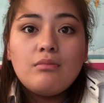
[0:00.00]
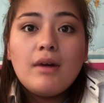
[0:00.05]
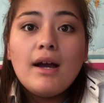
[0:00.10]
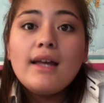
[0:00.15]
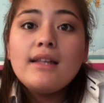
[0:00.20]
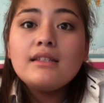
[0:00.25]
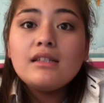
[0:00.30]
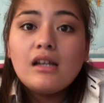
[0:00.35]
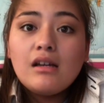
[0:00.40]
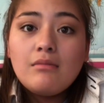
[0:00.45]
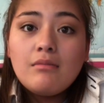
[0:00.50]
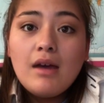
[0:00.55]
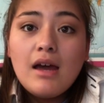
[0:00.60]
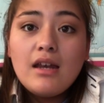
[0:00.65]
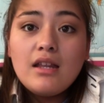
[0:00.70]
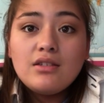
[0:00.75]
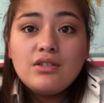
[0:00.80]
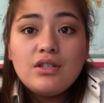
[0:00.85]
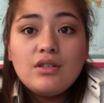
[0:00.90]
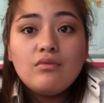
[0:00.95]
my time
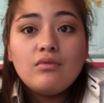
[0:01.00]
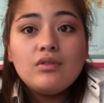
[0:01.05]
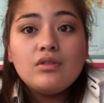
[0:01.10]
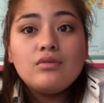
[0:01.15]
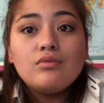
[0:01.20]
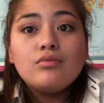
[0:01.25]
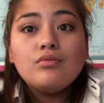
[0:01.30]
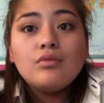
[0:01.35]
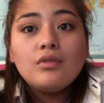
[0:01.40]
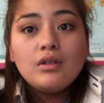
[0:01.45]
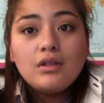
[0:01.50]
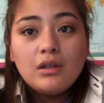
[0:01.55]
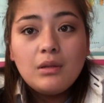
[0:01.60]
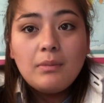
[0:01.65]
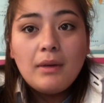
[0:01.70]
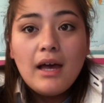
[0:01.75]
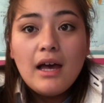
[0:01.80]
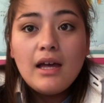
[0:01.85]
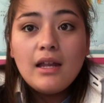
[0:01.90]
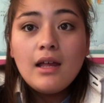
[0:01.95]
management was really
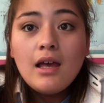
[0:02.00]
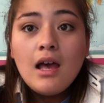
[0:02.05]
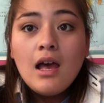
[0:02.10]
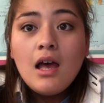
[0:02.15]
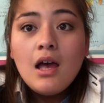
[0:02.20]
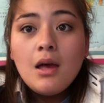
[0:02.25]
bad